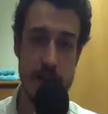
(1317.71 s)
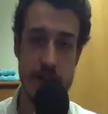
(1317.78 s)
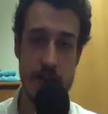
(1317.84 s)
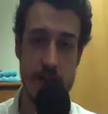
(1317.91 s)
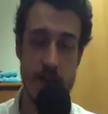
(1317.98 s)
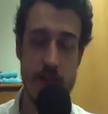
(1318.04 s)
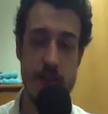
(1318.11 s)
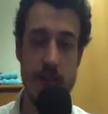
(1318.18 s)

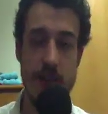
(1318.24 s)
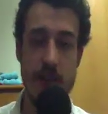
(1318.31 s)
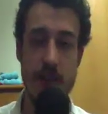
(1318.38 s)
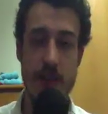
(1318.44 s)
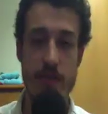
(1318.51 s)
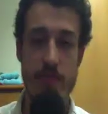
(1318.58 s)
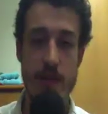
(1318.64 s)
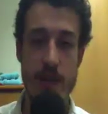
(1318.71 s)
So the
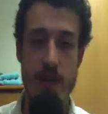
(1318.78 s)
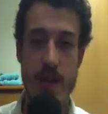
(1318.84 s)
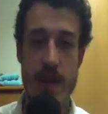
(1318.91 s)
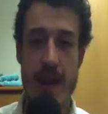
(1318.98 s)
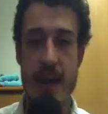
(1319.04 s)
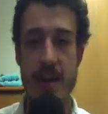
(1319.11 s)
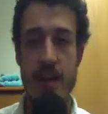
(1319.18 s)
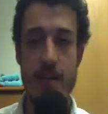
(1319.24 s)
uh,
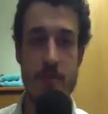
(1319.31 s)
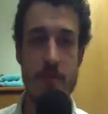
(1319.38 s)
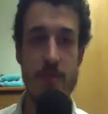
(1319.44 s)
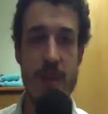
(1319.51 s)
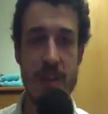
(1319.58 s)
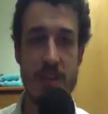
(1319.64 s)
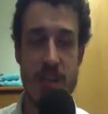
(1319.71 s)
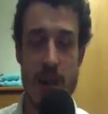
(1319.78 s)
how to
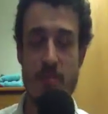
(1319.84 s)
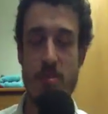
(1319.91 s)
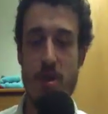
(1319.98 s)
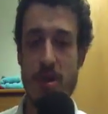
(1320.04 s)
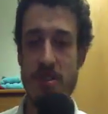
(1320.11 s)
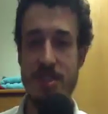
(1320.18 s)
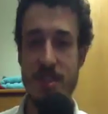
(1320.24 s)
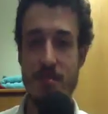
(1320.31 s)
implement
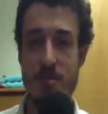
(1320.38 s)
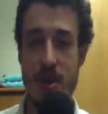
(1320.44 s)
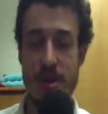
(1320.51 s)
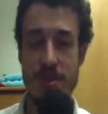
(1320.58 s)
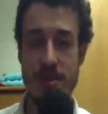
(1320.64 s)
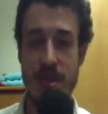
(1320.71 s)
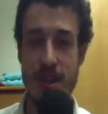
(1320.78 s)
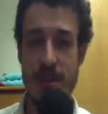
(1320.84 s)
chaperones and
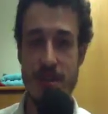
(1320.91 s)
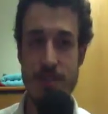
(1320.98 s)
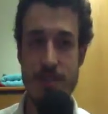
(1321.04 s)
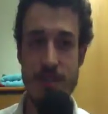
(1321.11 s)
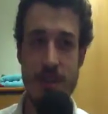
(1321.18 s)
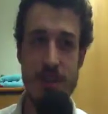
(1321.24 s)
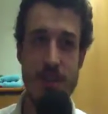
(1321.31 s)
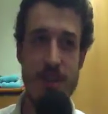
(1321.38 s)
impersonators,
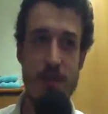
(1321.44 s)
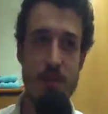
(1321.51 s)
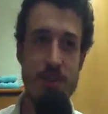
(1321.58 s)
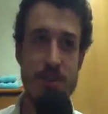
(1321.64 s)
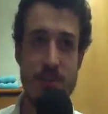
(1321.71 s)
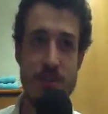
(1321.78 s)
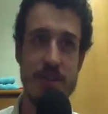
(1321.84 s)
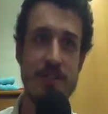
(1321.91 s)
which
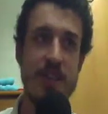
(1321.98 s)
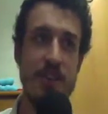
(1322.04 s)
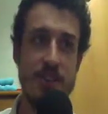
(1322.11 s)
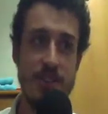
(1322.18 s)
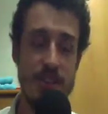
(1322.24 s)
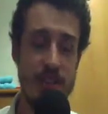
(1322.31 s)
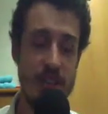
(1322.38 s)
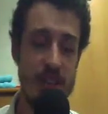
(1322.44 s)
are
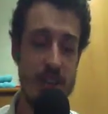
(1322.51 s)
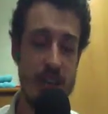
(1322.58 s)
essentially